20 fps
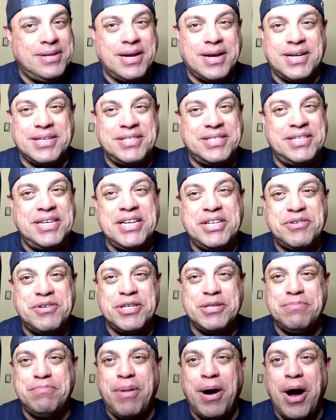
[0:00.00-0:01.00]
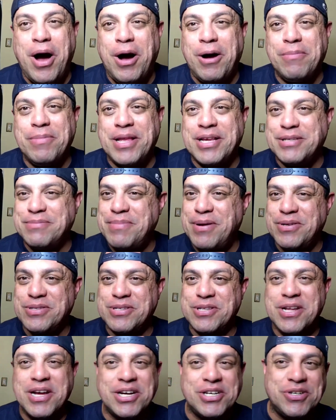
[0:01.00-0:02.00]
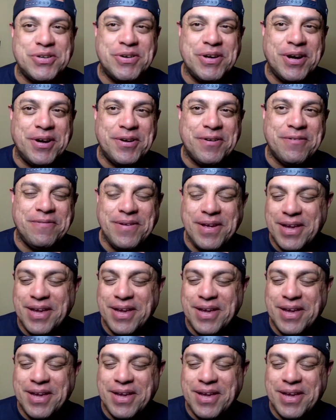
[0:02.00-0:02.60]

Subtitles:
like a citrus balm that smells luxury on your